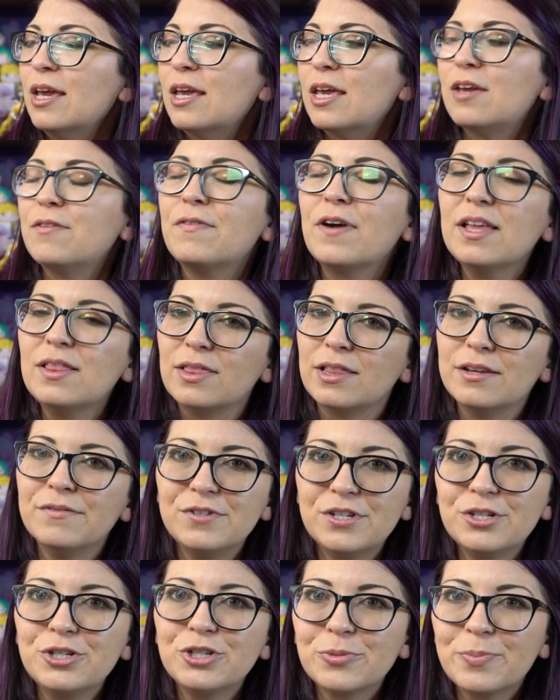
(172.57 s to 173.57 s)
If I
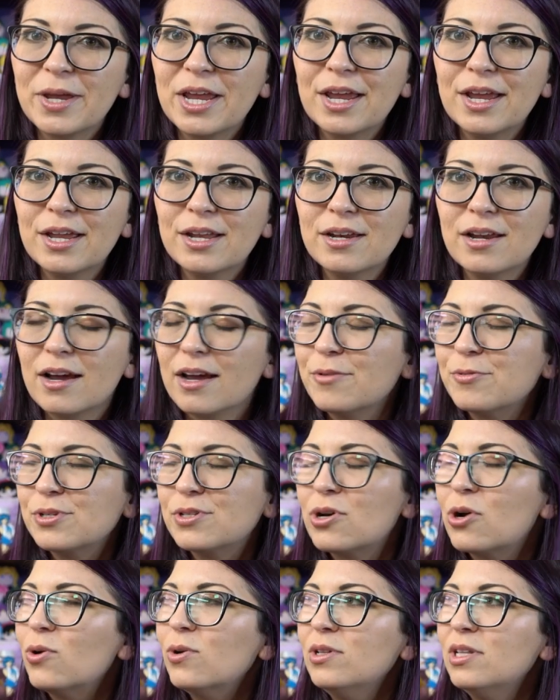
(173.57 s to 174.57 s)
lived in Japan, I would
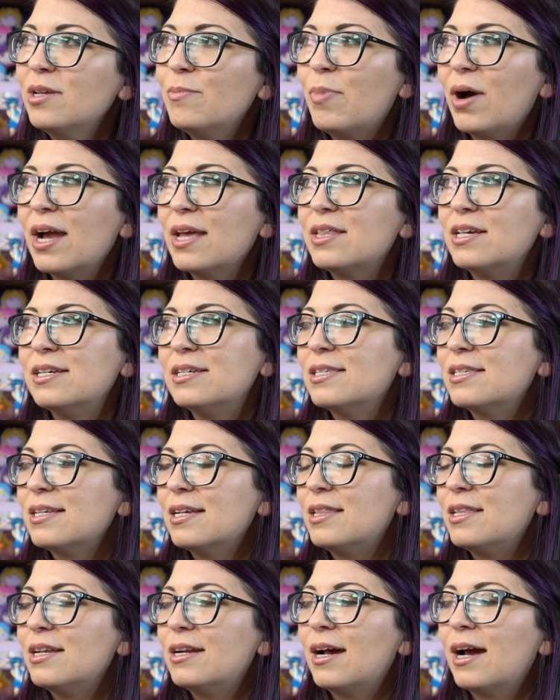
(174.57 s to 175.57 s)
totally buy this
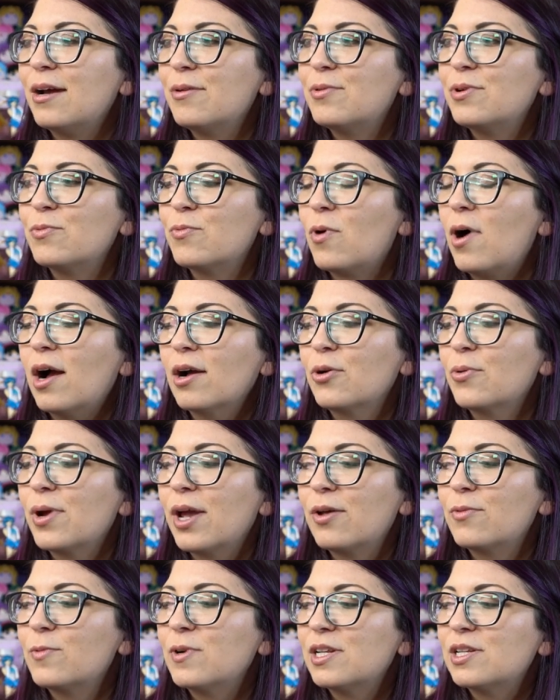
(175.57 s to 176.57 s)
and then I would walk
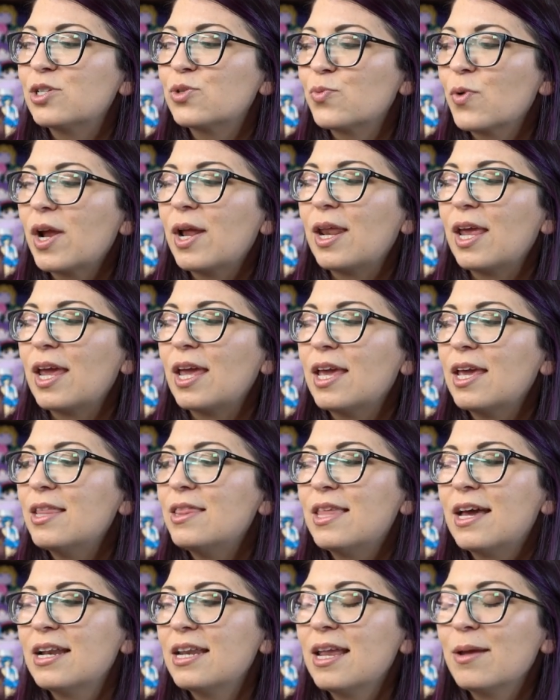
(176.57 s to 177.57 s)
around when it's raining in
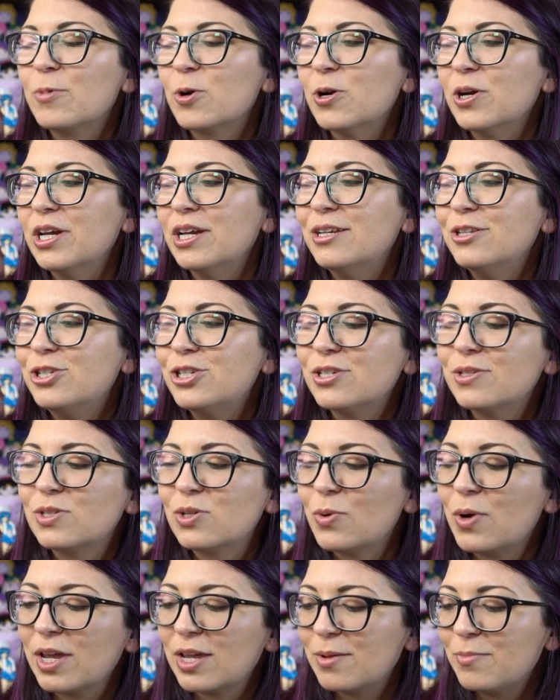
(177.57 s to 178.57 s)
that neighborhood just
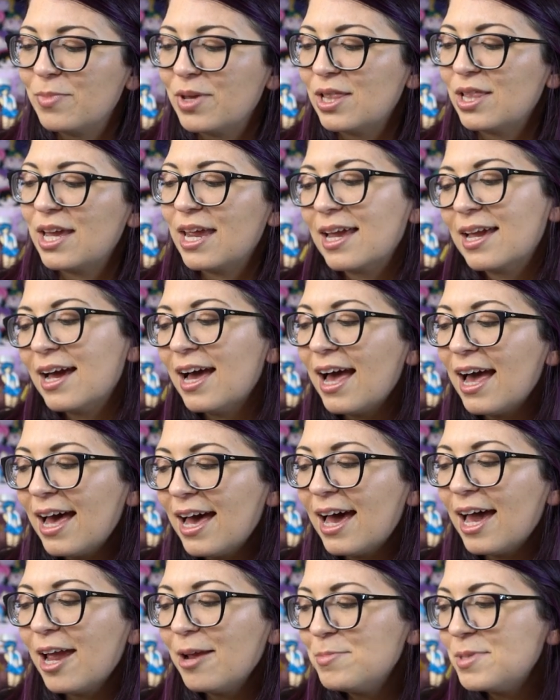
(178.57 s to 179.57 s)
so I can be like,
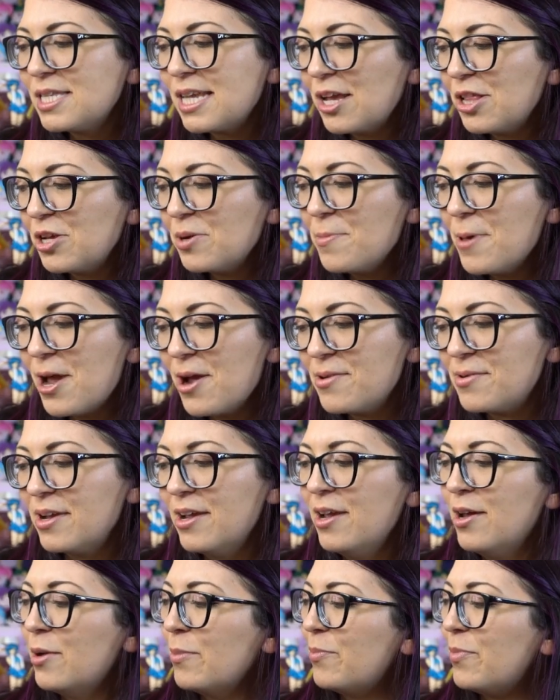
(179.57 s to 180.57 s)
ah, it's Sailor Moon
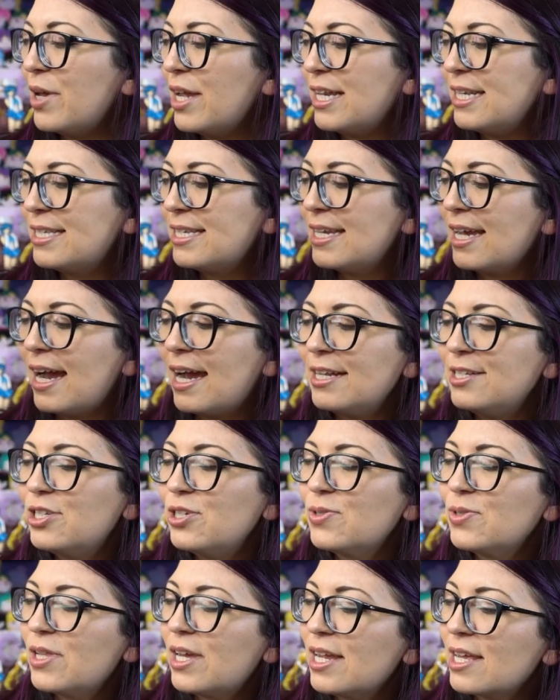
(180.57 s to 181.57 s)
but I
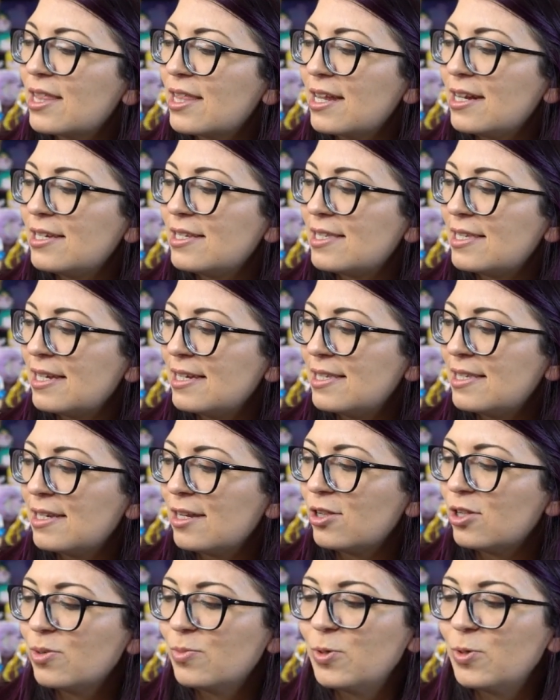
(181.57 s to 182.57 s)
do like that it says Sailor